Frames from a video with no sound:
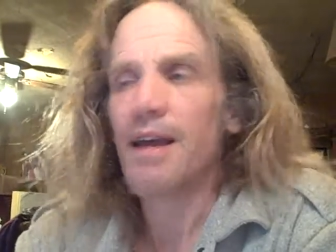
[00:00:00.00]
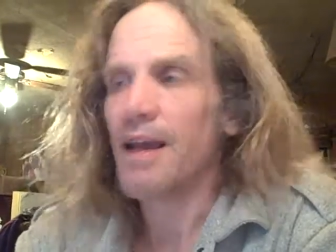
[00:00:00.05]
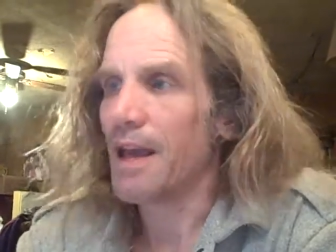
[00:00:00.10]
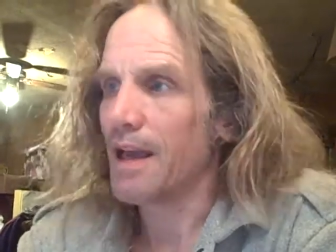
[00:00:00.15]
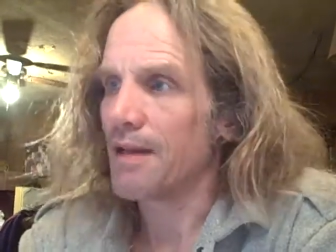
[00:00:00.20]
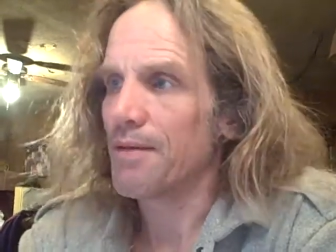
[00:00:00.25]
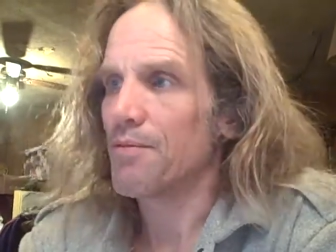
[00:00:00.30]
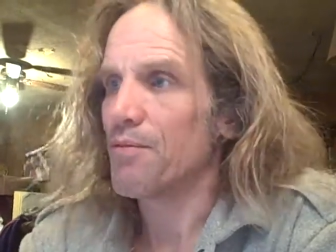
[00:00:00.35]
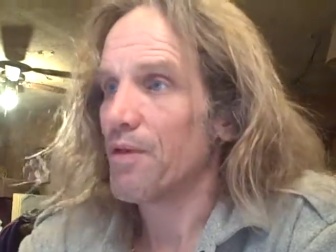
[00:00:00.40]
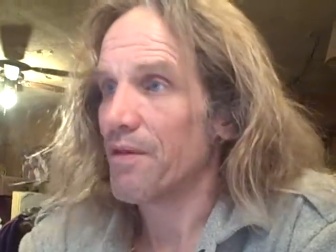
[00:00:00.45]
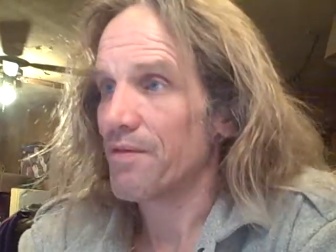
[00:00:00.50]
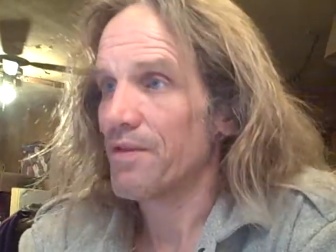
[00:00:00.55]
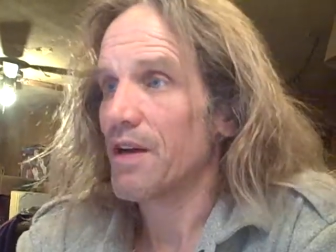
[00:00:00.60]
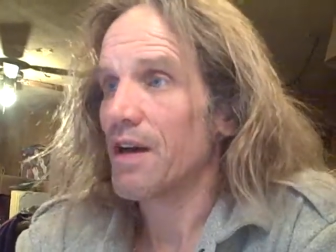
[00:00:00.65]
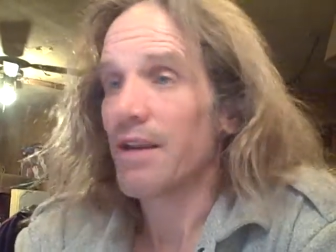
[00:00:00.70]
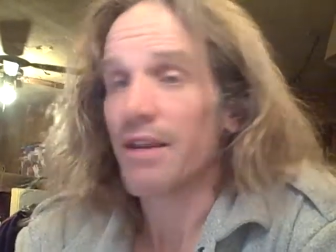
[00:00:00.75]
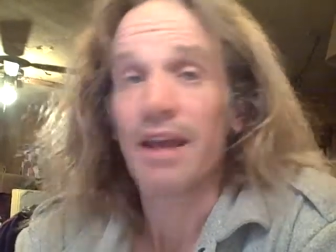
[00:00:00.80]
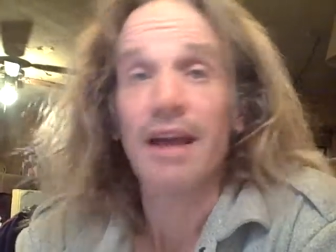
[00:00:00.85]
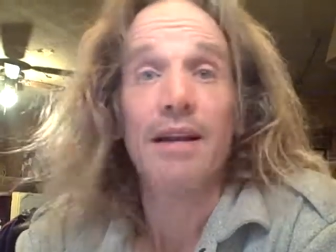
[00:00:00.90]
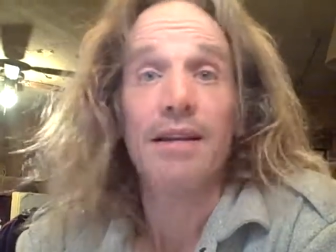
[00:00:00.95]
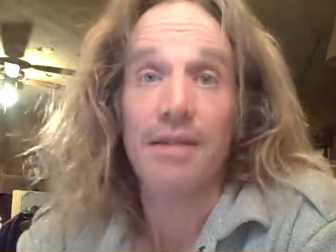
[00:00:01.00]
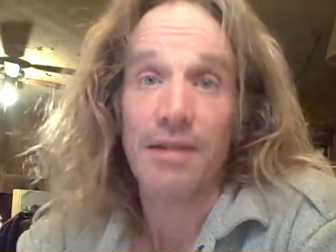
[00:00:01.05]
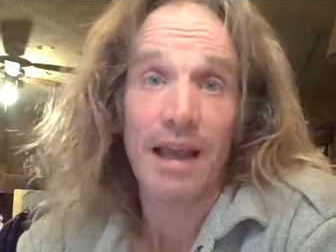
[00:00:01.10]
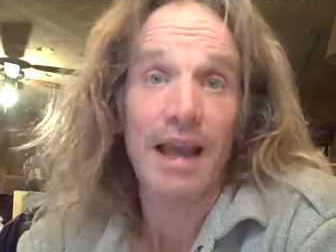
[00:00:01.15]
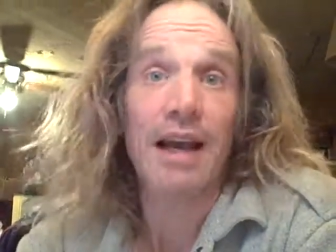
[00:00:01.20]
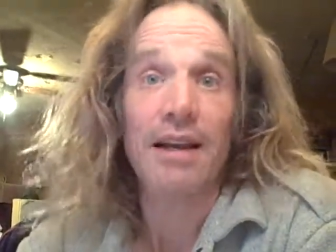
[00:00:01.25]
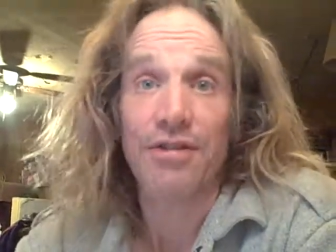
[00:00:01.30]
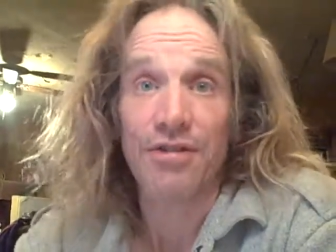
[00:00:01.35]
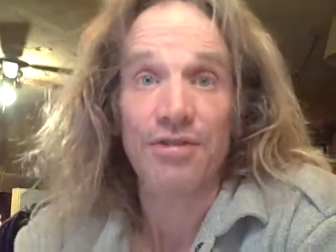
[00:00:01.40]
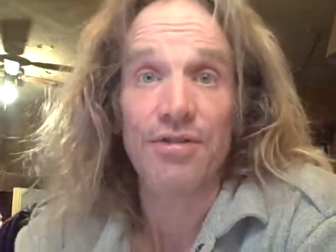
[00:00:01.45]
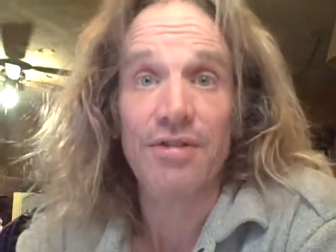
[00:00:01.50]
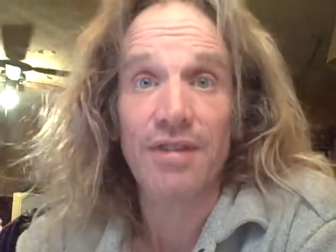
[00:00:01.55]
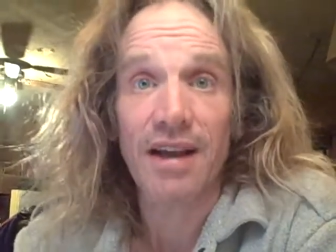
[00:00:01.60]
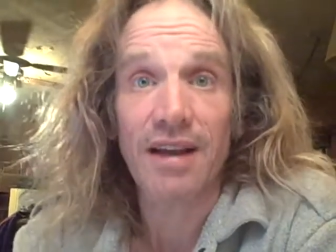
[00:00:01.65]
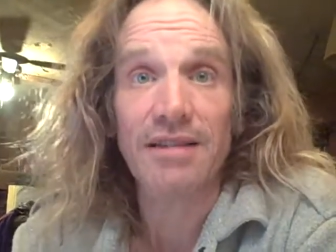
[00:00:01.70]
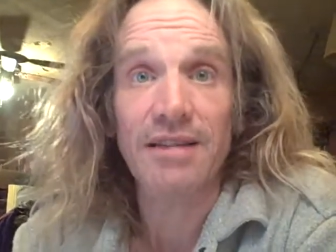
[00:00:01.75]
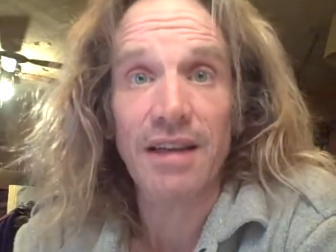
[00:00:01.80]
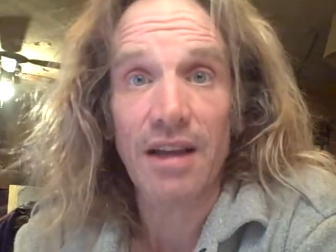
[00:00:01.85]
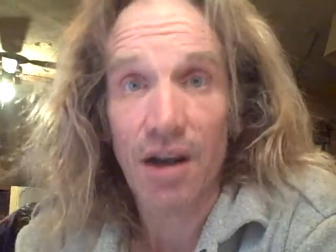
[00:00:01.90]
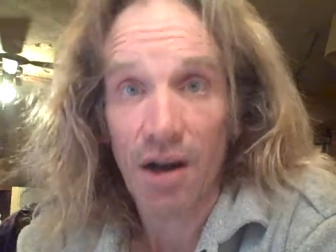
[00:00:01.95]
And we've done that
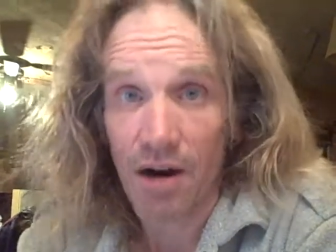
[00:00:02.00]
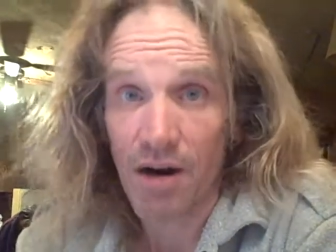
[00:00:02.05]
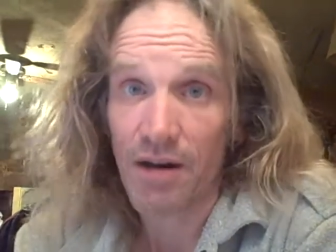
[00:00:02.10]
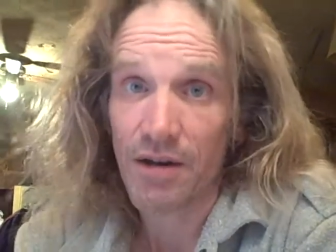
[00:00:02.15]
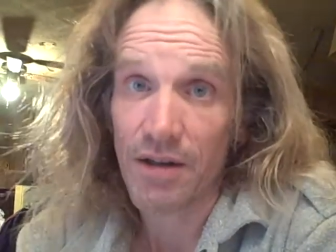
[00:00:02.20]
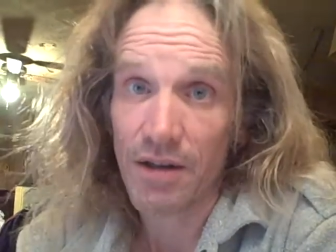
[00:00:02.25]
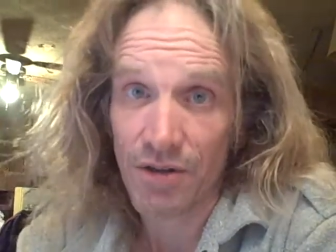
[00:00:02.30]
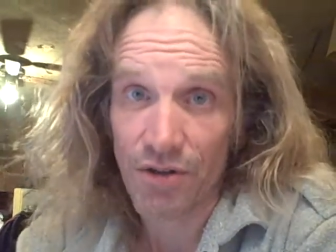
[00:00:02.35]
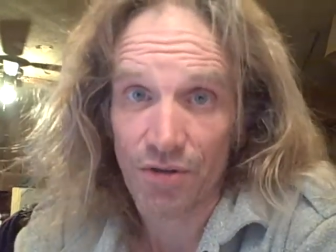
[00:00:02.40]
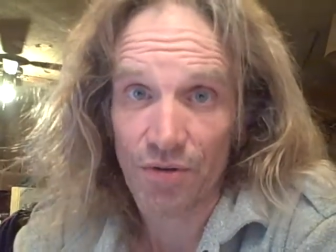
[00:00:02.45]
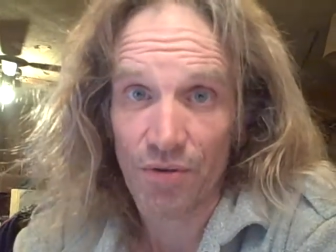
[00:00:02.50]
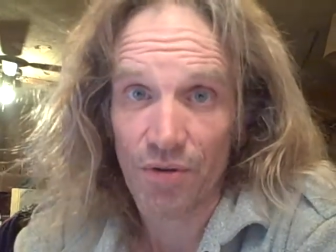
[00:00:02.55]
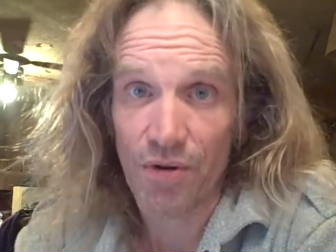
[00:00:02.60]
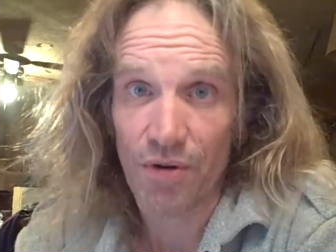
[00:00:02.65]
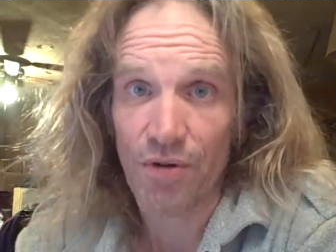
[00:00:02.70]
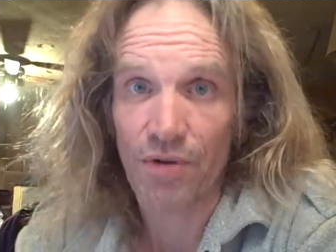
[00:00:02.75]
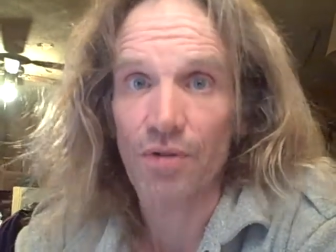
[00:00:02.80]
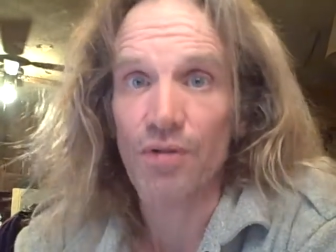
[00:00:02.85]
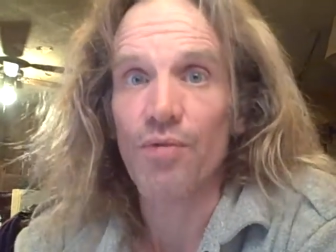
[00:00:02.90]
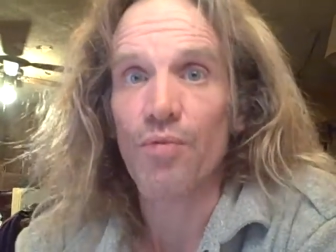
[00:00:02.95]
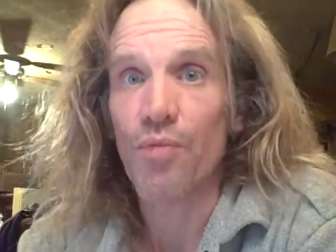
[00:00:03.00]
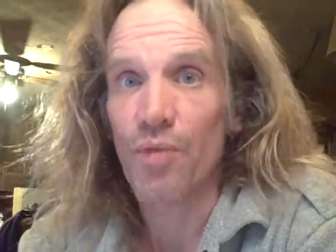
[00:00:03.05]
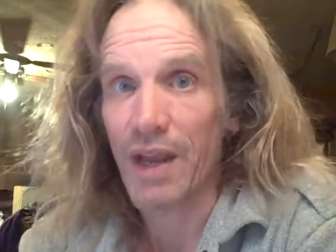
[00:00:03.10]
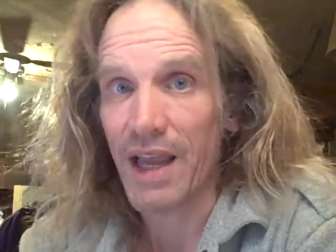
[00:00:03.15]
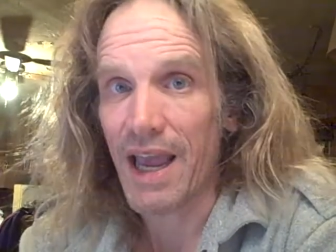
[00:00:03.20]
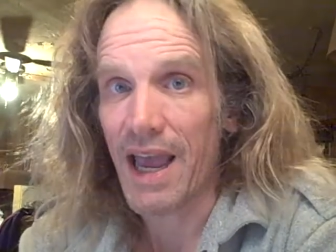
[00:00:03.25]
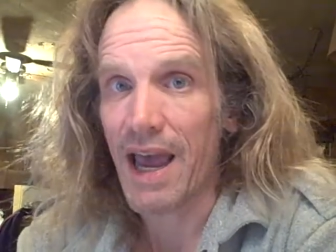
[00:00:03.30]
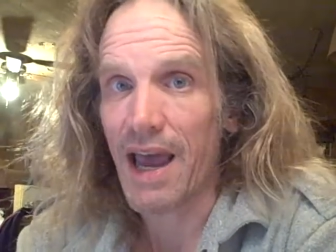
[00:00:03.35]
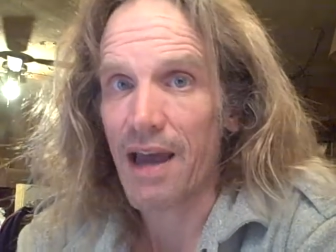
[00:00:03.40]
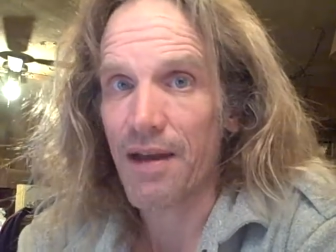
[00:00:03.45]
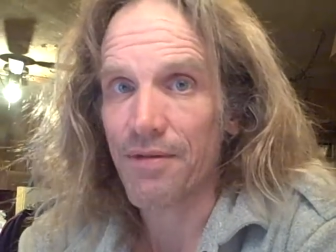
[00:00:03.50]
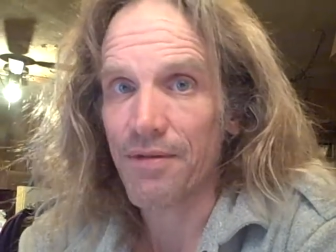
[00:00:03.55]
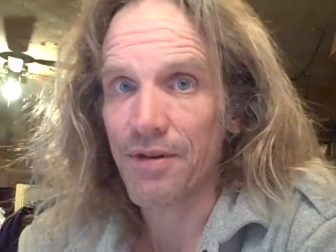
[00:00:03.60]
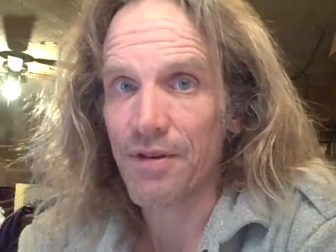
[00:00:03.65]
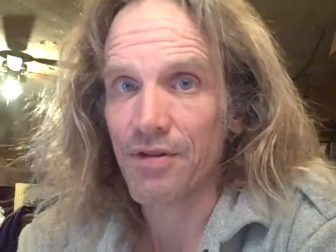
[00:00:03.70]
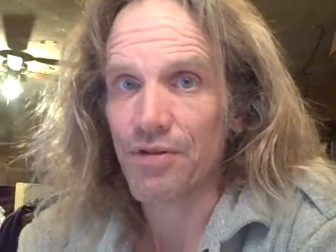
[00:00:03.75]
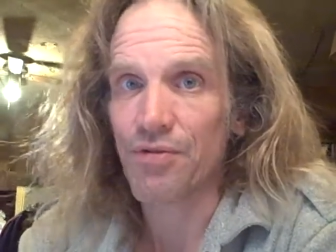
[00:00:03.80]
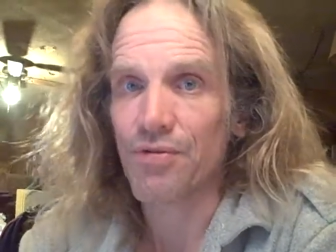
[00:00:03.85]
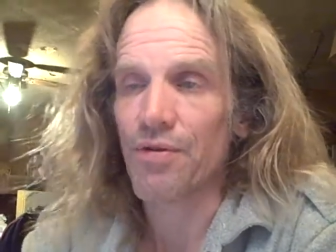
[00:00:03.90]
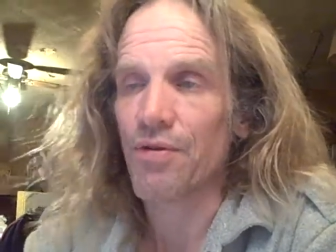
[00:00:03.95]
exercising our control. We have
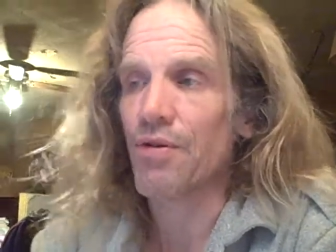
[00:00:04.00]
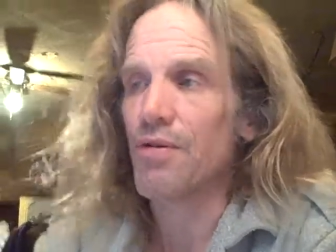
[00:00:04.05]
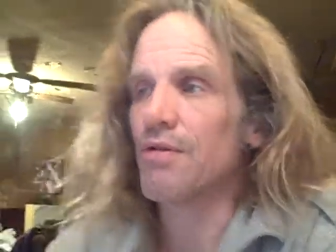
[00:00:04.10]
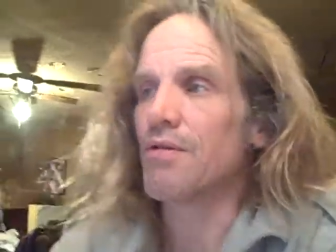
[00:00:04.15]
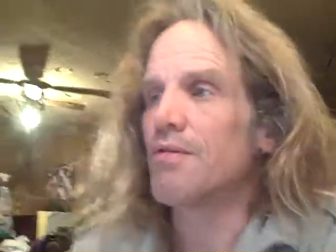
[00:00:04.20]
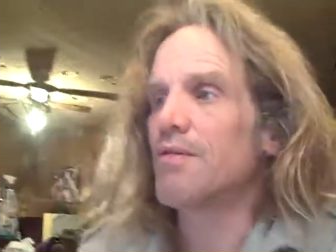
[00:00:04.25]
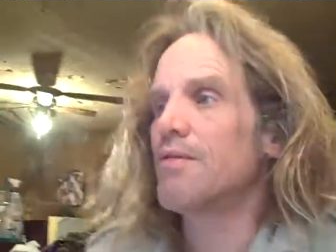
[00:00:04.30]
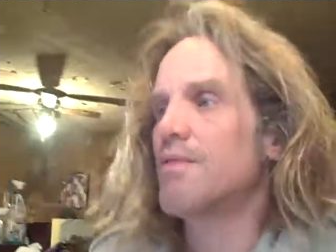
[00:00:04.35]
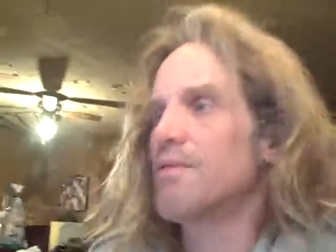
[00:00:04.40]
control.